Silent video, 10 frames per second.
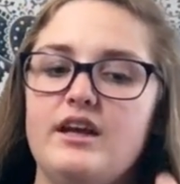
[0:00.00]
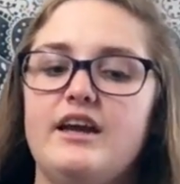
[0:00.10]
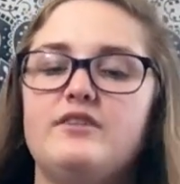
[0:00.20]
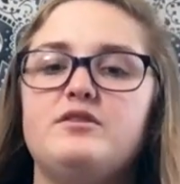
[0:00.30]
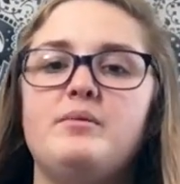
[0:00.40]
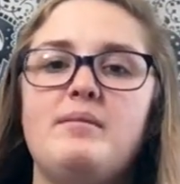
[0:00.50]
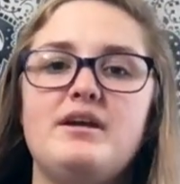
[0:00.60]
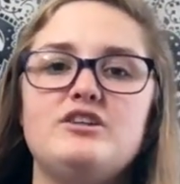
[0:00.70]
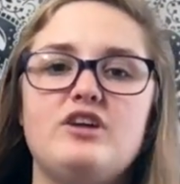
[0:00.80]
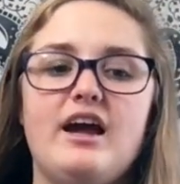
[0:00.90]
And for my
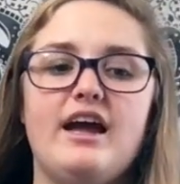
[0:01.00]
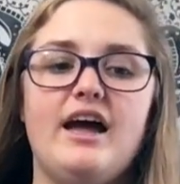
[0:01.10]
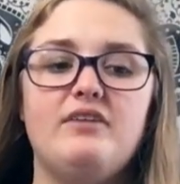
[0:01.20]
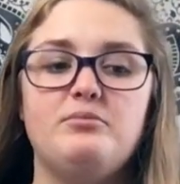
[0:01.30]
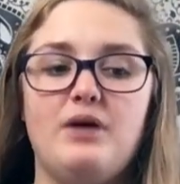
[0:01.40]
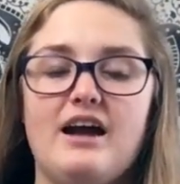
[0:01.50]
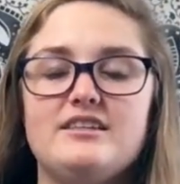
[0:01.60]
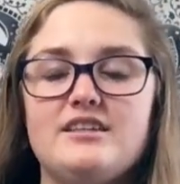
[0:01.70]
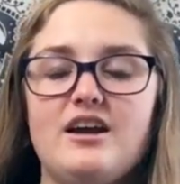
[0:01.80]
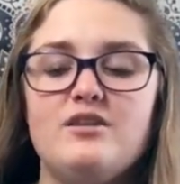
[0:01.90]
major, I have
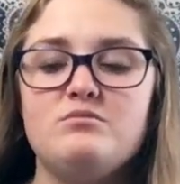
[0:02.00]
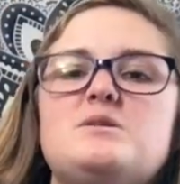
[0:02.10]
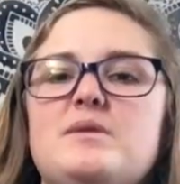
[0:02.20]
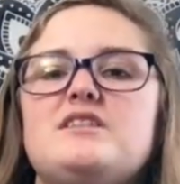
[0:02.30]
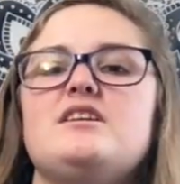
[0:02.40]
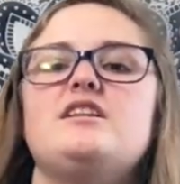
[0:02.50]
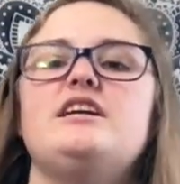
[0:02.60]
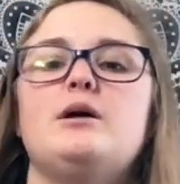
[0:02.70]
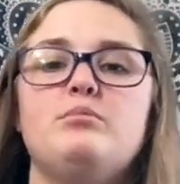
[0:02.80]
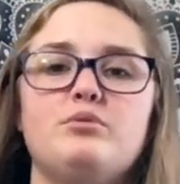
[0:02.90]
practicums,
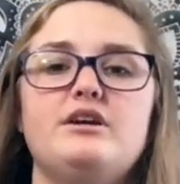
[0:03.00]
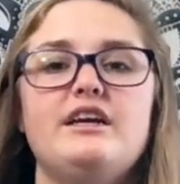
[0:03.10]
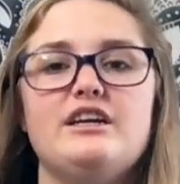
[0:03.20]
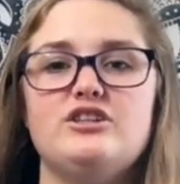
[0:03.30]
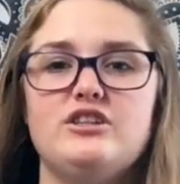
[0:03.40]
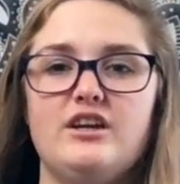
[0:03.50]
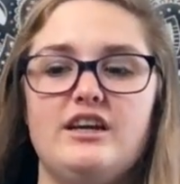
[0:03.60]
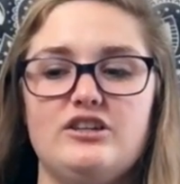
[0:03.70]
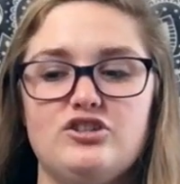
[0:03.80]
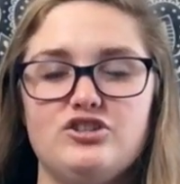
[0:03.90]
basically a
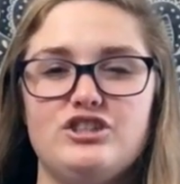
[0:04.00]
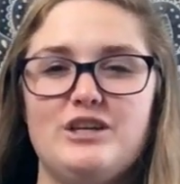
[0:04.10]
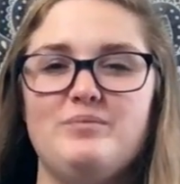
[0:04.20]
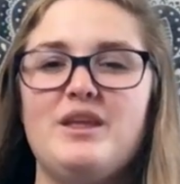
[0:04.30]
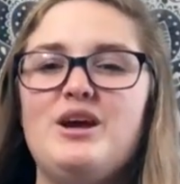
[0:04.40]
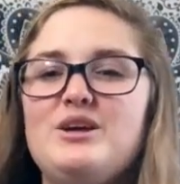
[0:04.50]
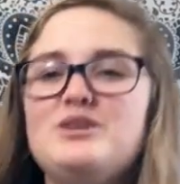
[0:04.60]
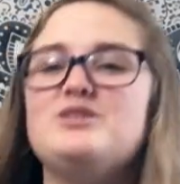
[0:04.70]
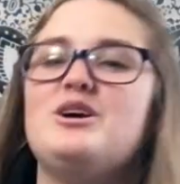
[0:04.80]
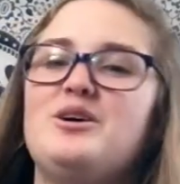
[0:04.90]
pre-internship.
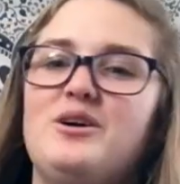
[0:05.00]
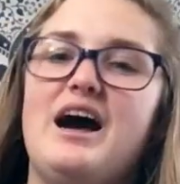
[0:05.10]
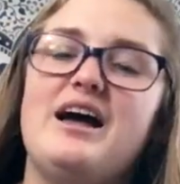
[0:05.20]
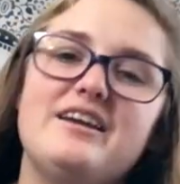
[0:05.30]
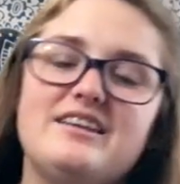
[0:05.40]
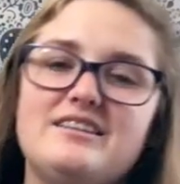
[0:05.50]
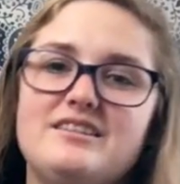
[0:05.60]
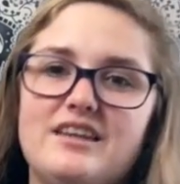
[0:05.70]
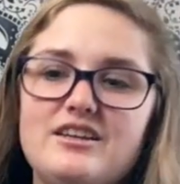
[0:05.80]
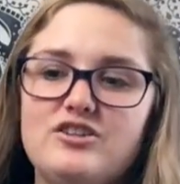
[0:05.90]
So I
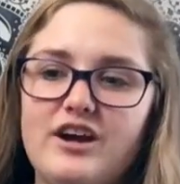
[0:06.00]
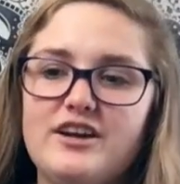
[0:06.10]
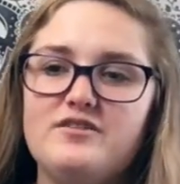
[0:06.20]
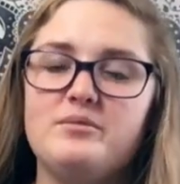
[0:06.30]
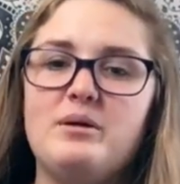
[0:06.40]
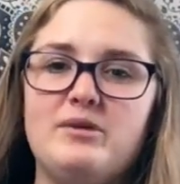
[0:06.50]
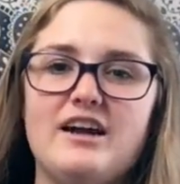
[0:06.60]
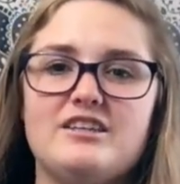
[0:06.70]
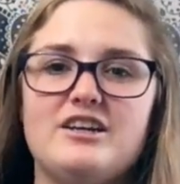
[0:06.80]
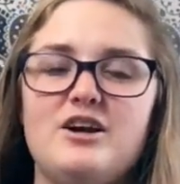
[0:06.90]
get credit for my
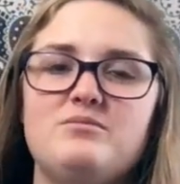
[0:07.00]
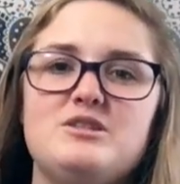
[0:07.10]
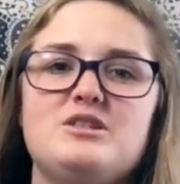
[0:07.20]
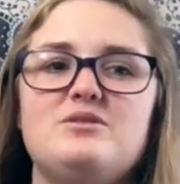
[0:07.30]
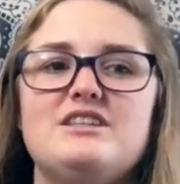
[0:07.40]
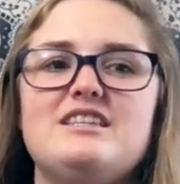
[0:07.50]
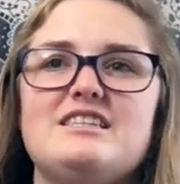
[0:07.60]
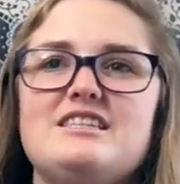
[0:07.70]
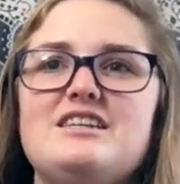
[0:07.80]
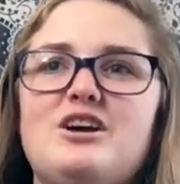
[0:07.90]
practicums doing the
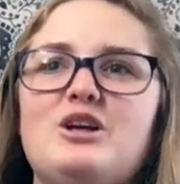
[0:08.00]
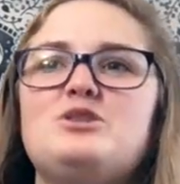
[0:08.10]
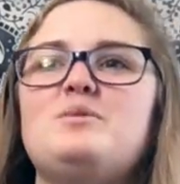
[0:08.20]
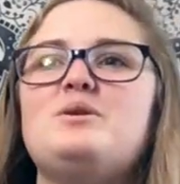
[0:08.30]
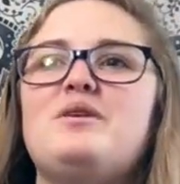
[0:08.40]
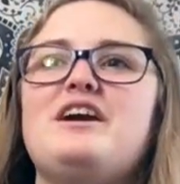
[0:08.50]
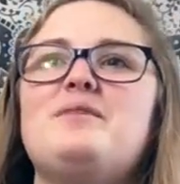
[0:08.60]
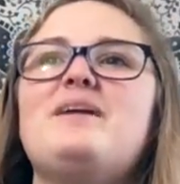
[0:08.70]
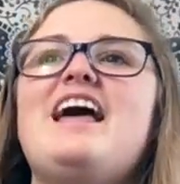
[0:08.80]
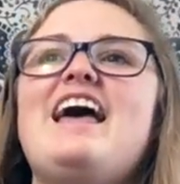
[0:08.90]
Disney college
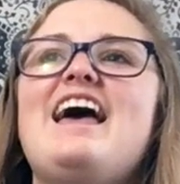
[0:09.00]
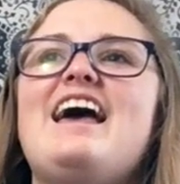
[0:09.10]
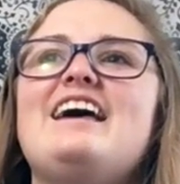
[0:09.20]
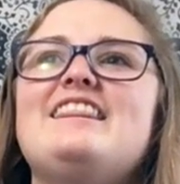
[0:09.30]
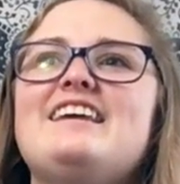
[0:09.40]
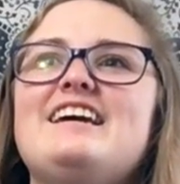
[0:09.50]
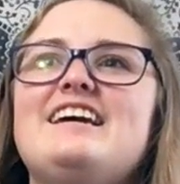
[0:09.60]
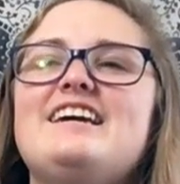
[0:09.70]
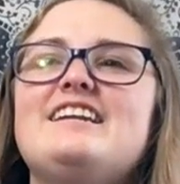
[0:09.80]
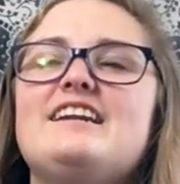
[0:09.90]
program. And
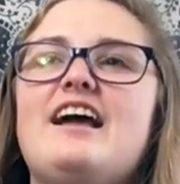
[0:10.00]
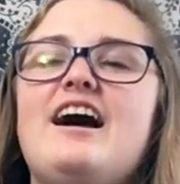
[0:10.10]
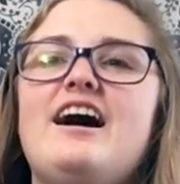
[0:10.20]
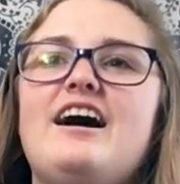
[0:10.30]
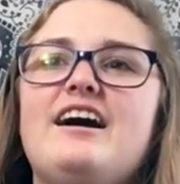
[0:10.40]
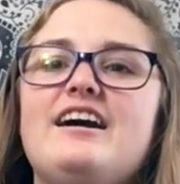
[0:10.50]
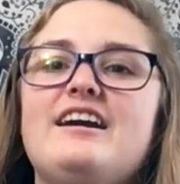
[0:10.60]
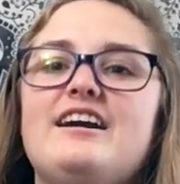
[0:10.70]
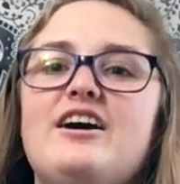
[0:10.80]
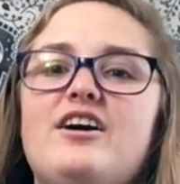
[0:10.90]
then
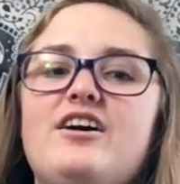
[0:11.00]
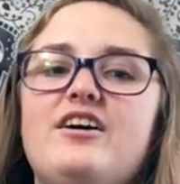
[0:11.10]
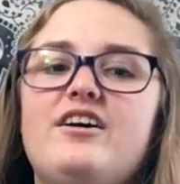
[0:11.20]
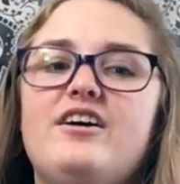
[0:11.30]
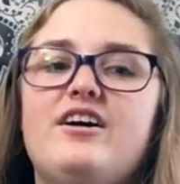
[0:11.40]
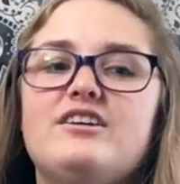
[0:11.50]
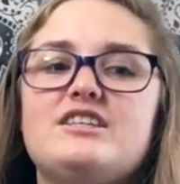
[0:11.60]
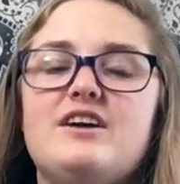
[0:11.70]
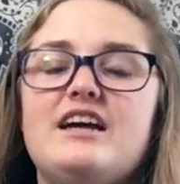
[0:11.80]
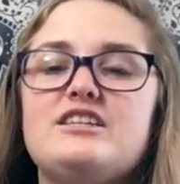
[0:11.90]
I
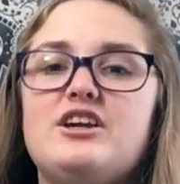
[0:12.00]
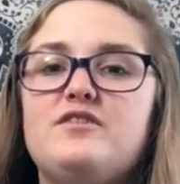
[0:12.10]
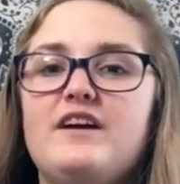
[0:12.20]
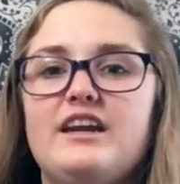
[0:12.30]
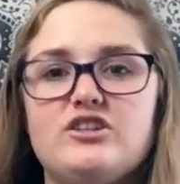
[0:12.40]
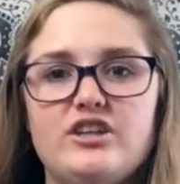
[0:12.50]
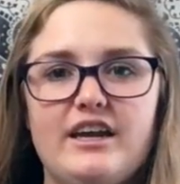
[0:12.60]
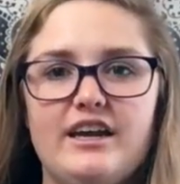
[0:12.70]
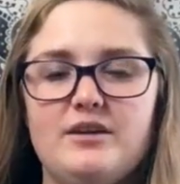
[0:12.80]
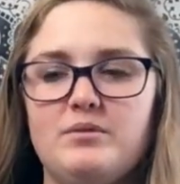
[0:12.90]
also had to get a financial
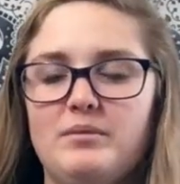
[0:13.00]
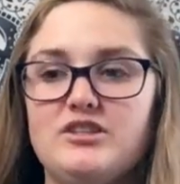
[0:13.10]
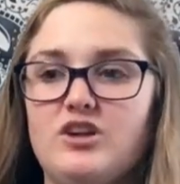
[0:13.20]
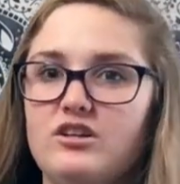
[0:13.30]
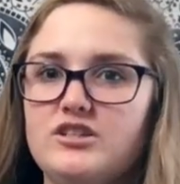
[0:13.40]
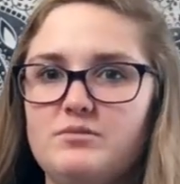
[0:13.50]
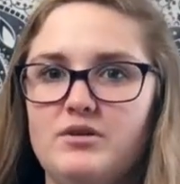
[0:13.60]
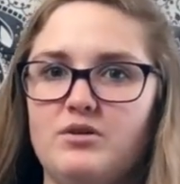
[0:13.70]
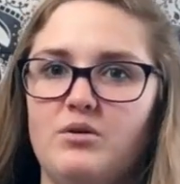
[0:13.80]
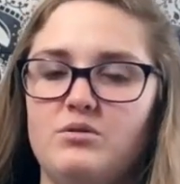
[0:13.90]
aid and put my scholarship
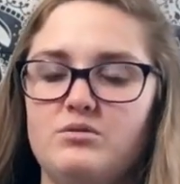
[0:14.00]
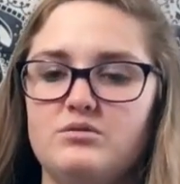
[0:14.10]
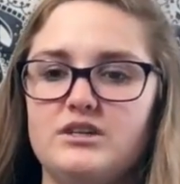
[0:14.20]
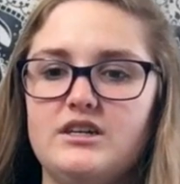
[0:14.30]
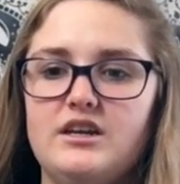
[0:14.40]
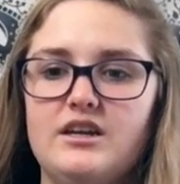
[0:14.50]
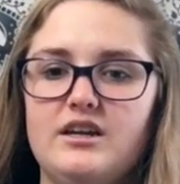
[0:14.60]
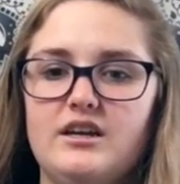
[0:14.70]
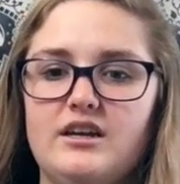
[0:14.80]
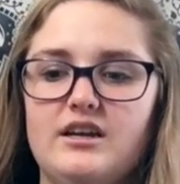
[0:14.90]
on hold
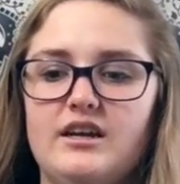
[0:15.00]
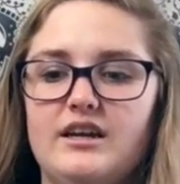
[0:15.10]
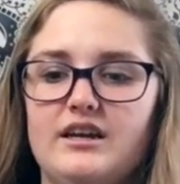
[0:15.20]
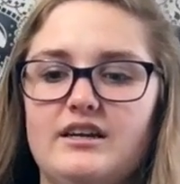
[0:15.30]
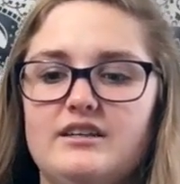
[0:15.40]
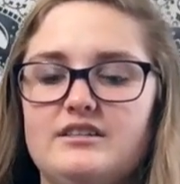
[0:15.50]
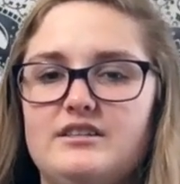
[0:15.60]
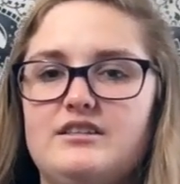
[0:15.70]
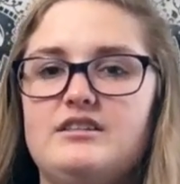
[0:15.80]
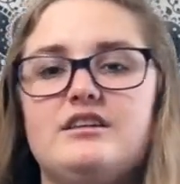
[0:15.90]
and
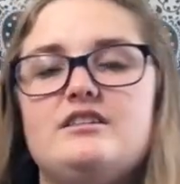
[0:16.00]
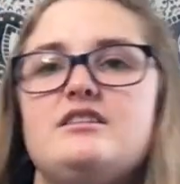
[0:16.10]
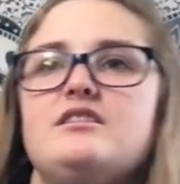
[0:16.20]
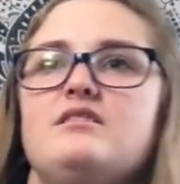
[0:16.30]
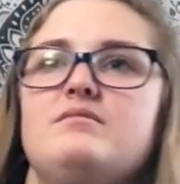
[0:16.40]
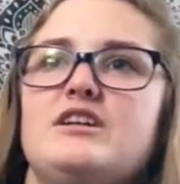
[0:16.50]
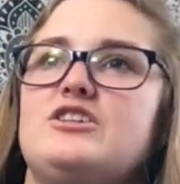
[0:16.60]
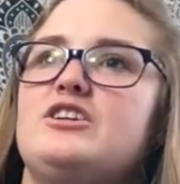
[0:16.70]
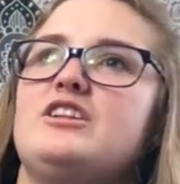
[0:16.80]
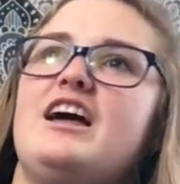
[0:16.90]
just make
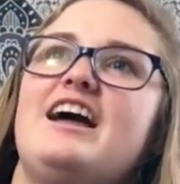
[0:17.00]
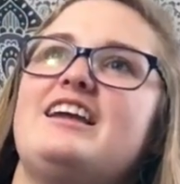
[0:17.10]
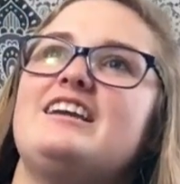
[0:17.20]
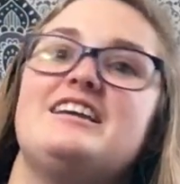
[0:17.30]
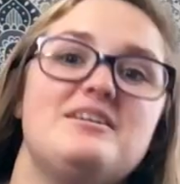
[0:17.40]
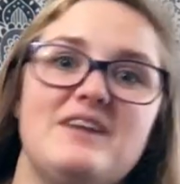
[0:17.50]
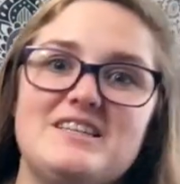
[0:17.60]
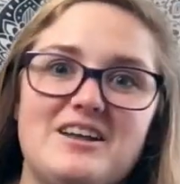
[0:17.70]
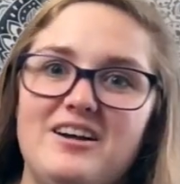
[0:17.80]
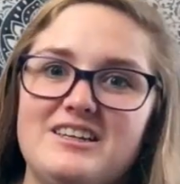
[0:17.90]
sure that I can keep my
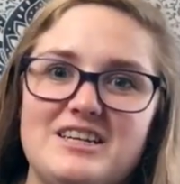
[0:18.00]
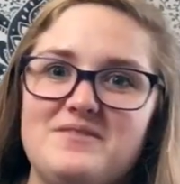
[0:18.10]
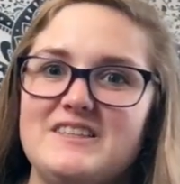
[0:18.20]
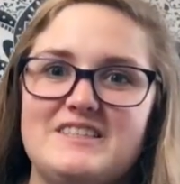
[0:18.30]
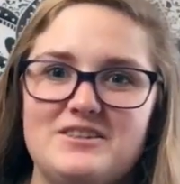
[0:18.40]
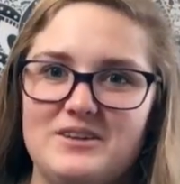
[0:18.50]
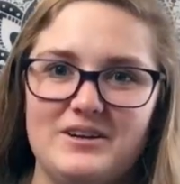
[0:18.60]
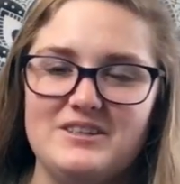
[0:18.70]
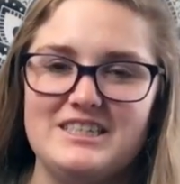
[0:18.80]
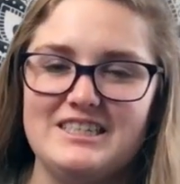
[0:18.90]
scholarship and still
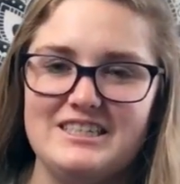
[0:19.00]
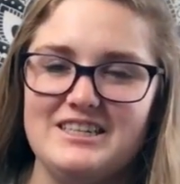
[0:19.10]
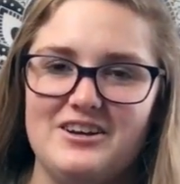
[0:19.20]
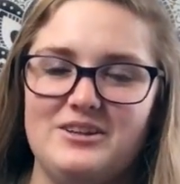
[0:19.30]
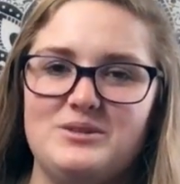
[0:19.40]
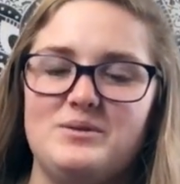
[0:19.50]
go to Disney college